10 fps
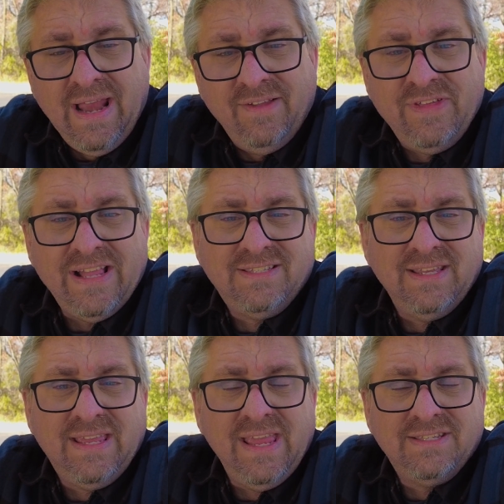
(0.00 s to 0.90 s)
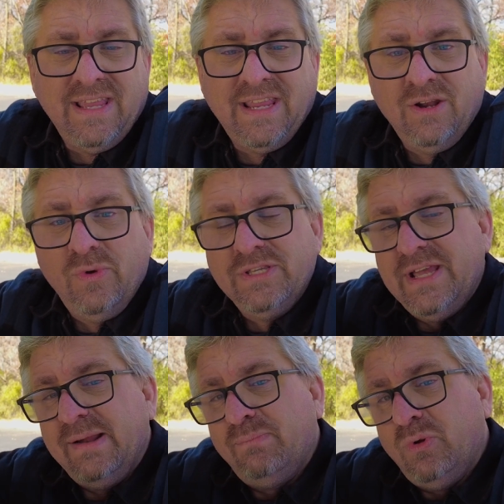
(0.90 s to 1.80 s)
And if that's the case, I can always
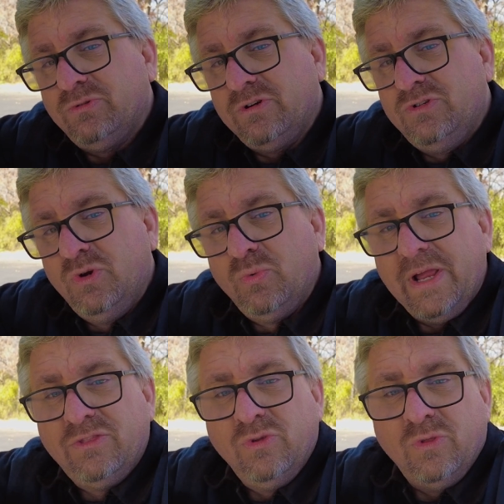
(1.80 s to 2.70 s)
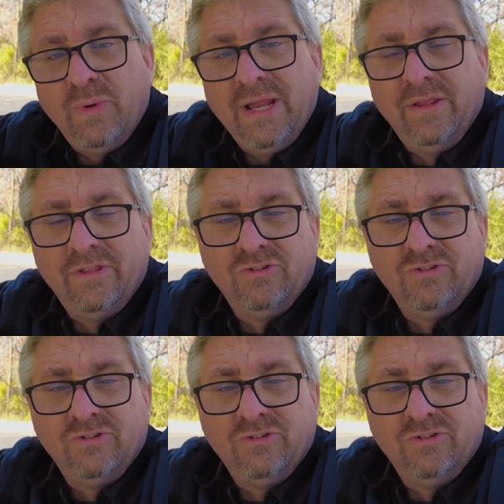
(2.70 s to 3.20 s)
add a bolt or two right through the rail of the